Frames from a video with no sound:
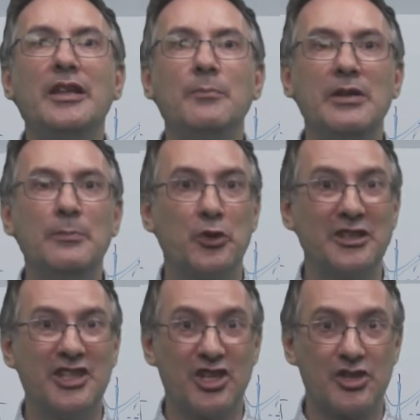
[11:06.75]
be
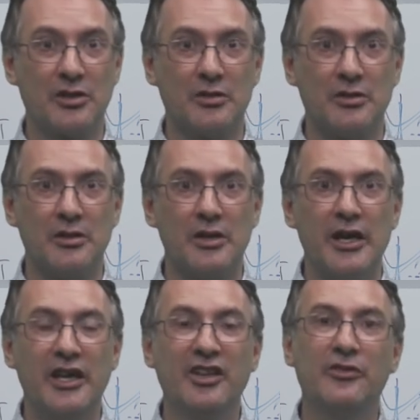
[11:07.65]
prediction.
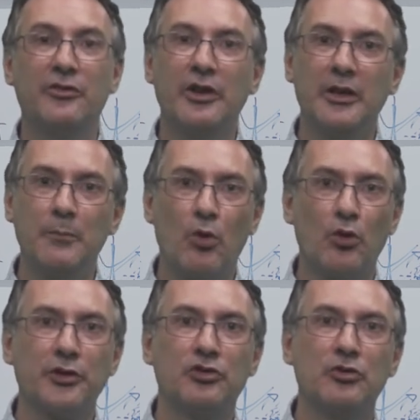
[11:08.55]
It is very
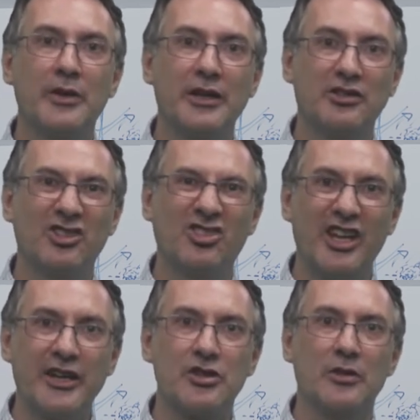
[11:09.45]
important to make a
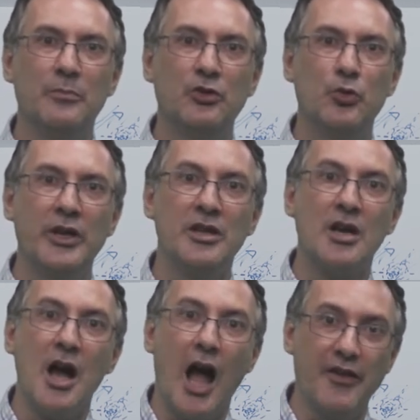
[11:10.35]
distinction between
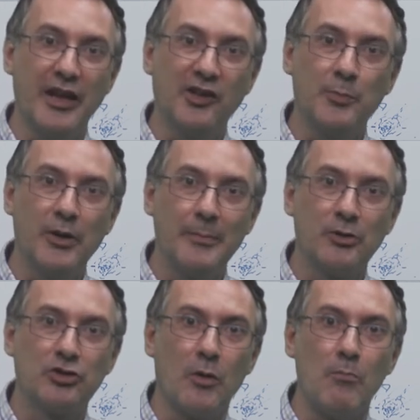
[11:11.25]
an
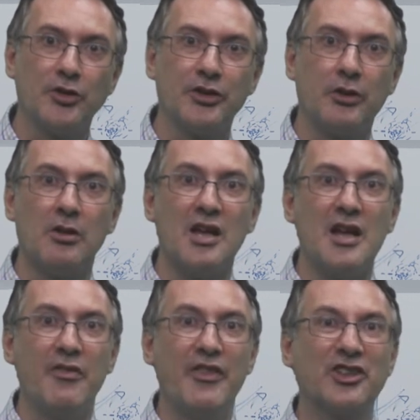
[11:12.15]
experimental model
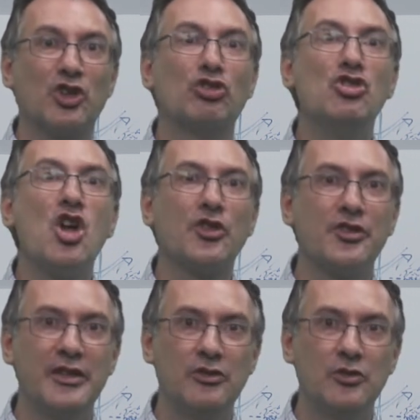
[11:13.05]
that does not
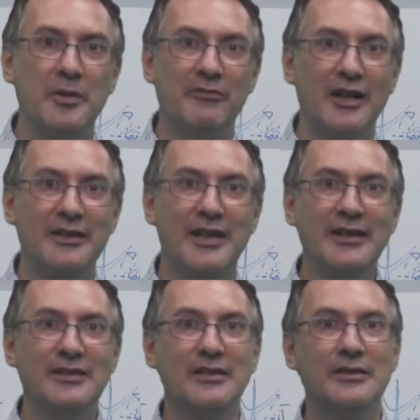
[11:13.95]
need to be
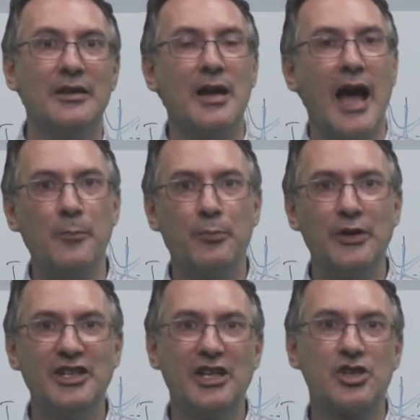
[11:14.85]
validated and a
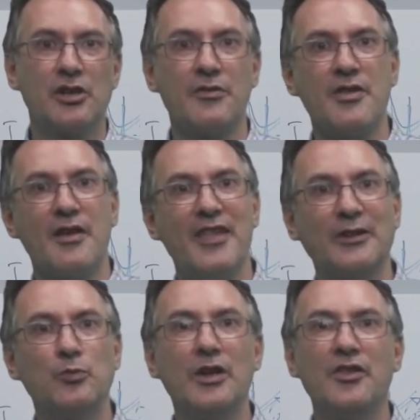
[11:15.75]
prediction
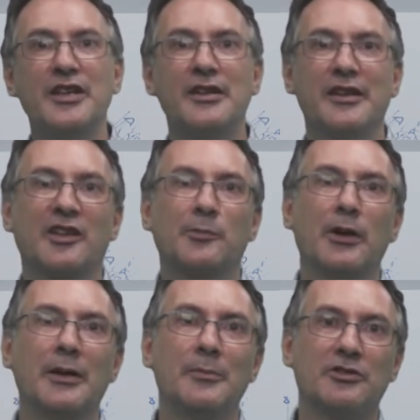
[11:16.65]
that will need an
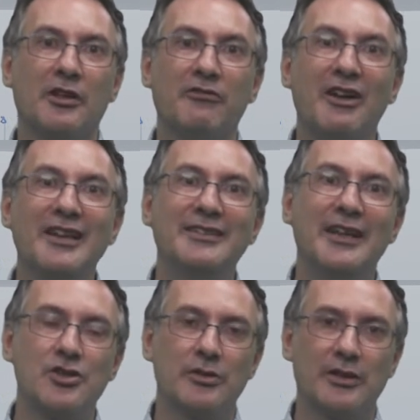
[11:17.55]
experimental
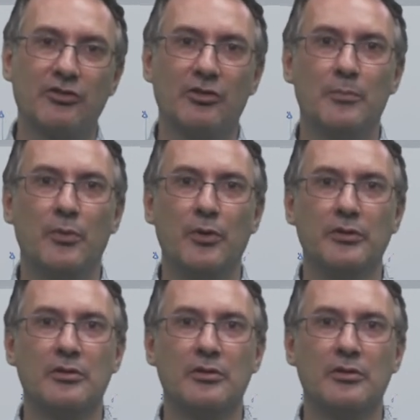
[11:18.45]
validation at some point.